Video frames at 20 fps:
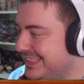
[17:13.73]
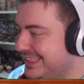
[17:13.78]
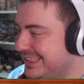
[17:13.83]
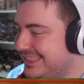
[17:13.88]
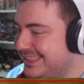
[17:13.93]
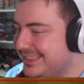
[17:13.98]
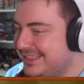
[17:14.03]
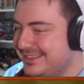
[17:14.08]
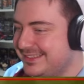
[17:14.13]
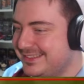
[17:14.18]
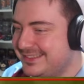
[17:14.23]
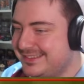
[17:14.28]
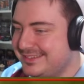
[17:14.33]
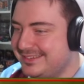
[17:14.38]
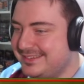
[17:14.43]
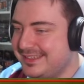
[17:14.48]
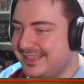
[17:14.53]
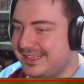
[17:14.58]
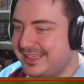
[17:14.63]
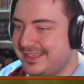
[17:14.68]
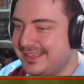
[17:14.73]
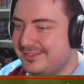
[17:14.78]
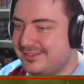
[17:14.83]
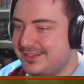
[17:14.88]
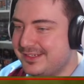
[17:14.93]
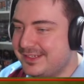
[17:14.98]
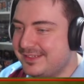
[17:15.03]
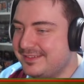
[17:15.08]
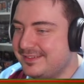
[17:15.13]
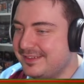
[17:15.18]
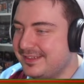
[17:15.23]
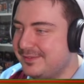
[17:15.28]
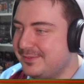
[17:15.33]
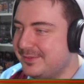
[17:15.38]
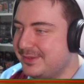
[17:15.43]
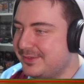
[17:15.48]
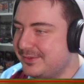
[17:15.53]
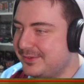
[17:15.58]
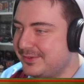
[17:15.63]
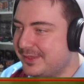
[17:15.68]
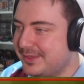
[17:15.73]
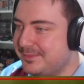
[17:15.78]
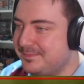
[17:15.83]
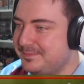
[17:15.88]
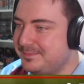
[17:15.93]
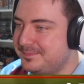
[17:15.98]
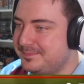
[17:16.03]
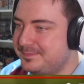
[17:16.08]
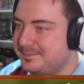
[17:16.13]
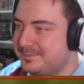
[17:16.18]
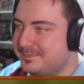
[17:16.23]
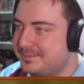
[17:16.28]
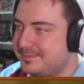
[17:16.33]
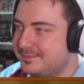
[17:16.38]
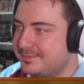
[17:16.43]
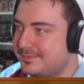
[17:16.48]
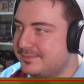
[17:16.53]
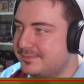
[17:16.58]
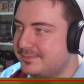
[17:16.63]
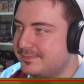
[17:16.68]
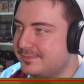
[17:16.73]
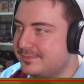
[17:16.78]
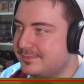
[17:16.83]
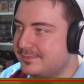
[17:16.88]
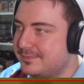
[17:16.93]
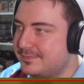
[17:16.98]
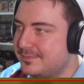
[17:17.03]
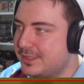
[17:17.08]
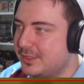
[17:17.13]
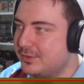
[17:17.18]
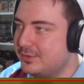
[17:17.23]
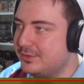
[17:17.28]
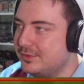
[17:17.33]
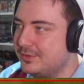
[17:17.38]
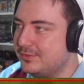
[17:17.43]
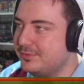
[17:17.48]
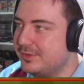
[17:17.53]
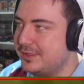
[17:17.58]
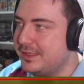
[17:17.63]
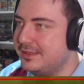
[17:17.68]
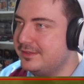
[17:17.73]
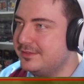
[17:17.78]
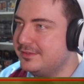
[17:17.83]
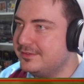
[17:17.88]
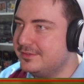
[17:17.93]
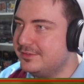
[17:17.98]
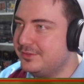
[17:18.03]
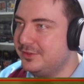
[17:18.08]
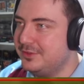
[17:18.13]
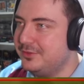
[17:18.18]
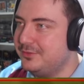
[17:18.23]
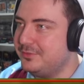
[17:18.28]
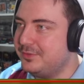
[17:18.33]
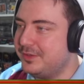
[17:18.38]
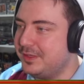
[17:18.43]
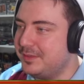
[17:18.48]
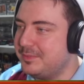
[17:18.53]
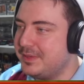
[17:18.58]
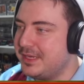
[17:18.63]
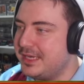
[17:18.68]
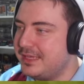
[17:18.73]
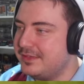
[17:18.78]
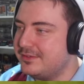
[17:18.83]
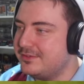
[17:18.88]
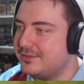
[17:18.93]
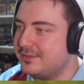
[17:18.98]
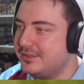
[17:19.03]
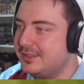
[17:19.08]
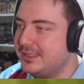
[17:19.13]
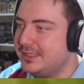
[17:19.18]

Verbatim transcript: Oh, dear. Right, here we go, then. Oh, lovely, lovely pass.